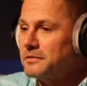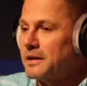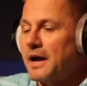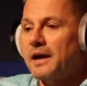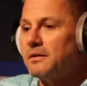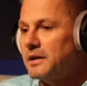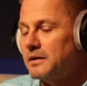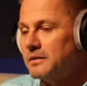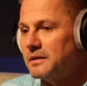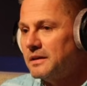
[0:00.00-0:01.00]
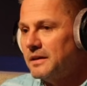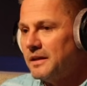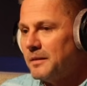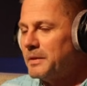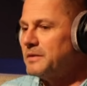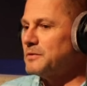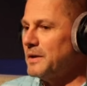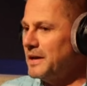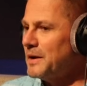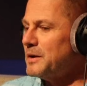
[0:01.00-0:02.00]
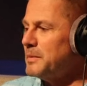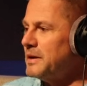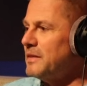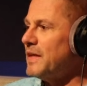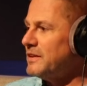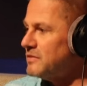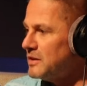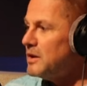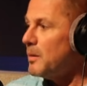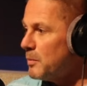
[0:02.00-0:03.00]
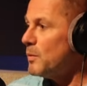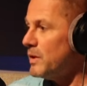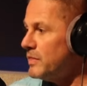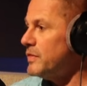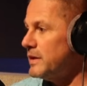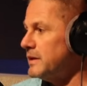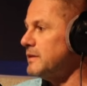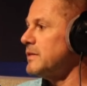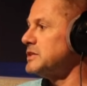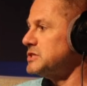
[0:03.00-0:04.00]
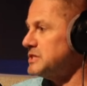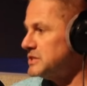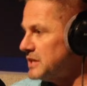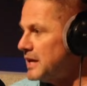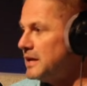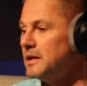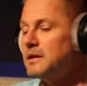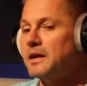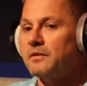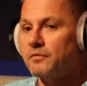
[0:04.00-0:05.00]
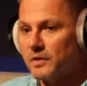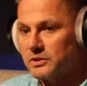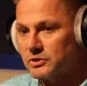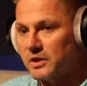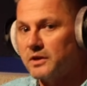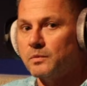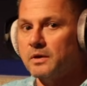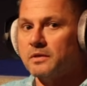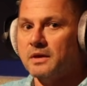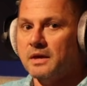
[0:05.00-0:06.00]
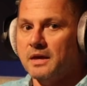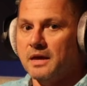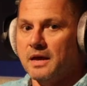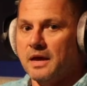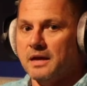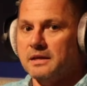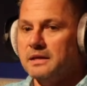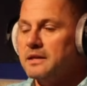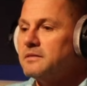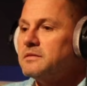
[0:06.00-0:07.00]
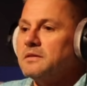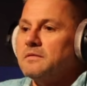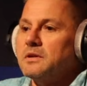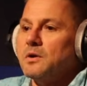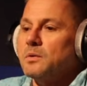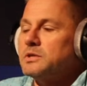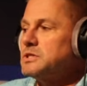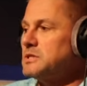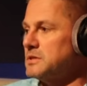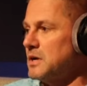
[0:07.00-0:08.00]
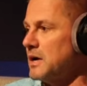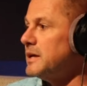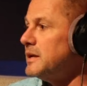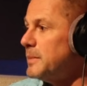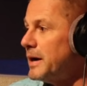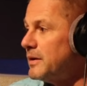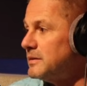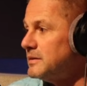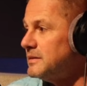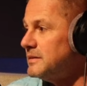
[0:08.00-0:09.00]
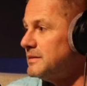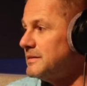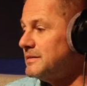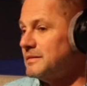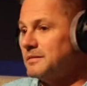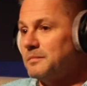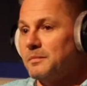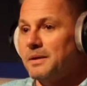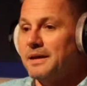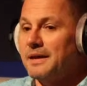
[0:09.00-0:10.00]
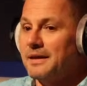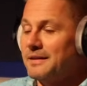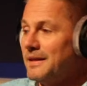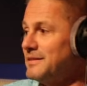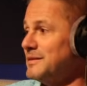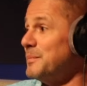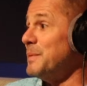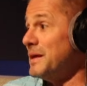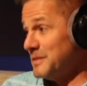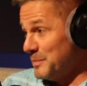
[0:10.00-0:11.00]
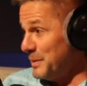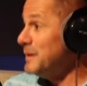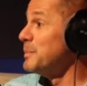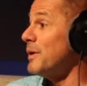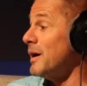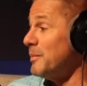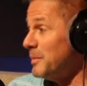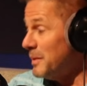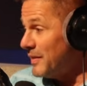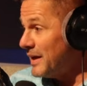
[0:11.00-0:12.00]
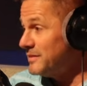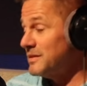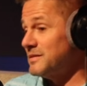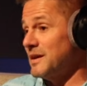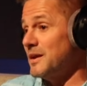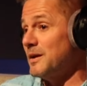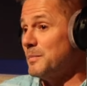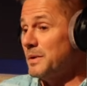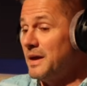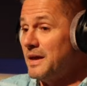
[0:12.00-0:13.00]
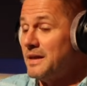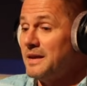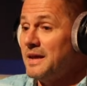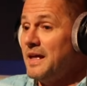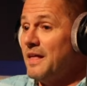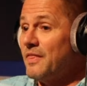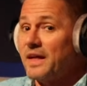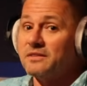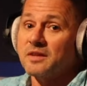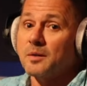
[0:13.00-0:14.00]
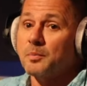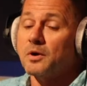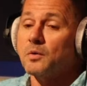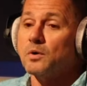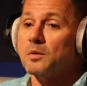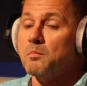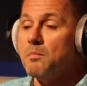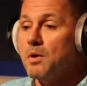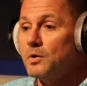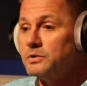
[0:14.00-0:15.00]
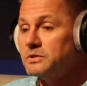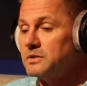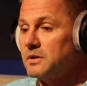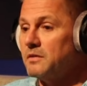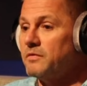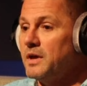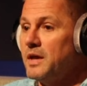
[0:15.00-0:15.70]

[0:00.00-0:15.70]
is like, I don't know. Like, so hang on a minute. That's the number one thing that she's saying and frustrated with, and he doesn't even know what she's talking about. Man, that's a big problem, and that's a setup. And that's that part where most of